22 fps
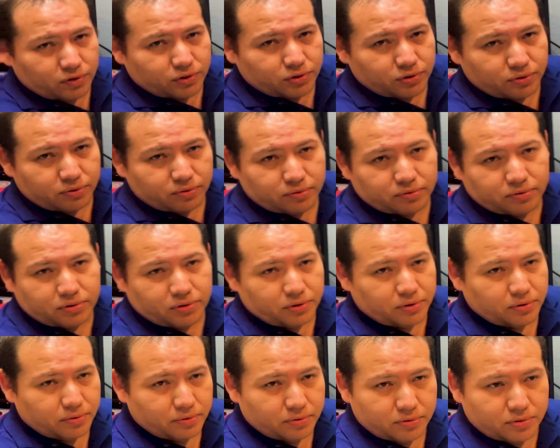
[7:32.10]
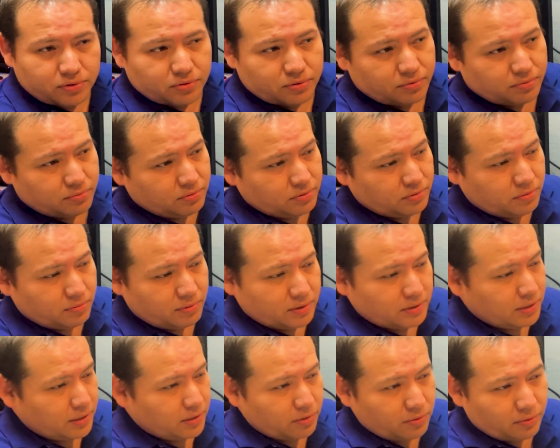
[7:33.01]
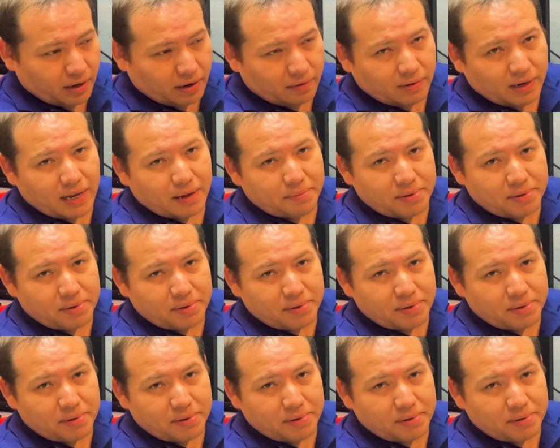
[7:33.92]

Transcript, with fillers: to you, to the ones that don't have a lab